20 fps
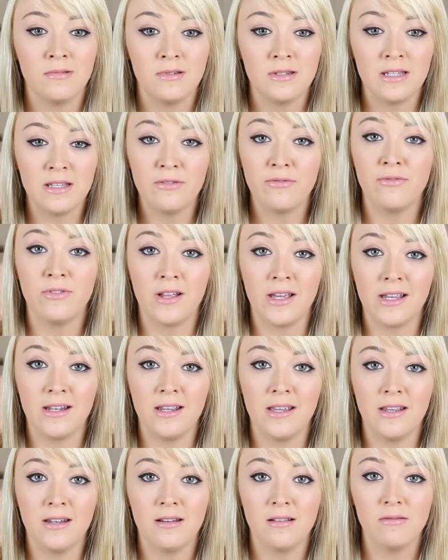
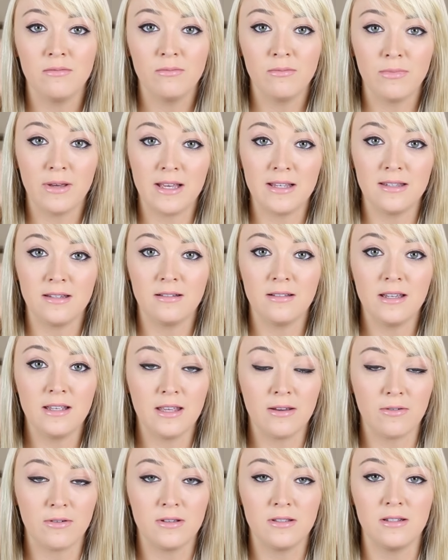deflated. Basically,
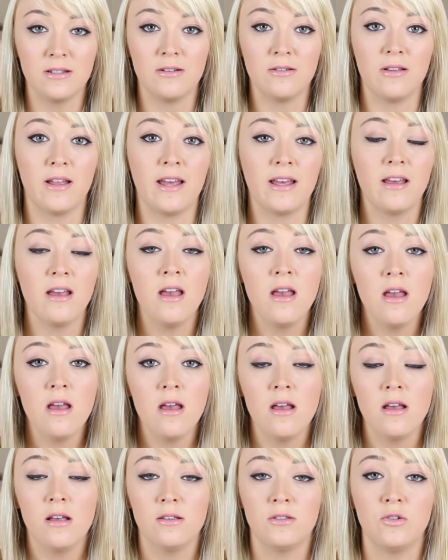they were still like
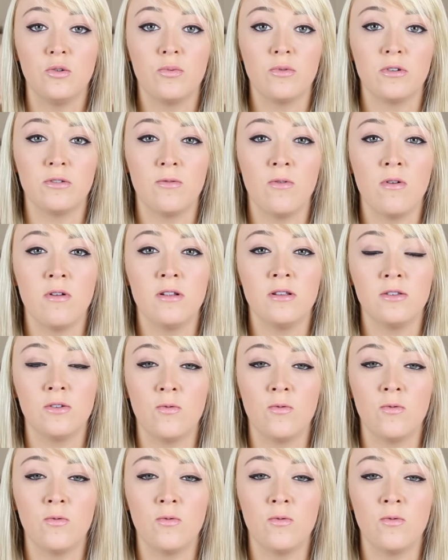super swollen.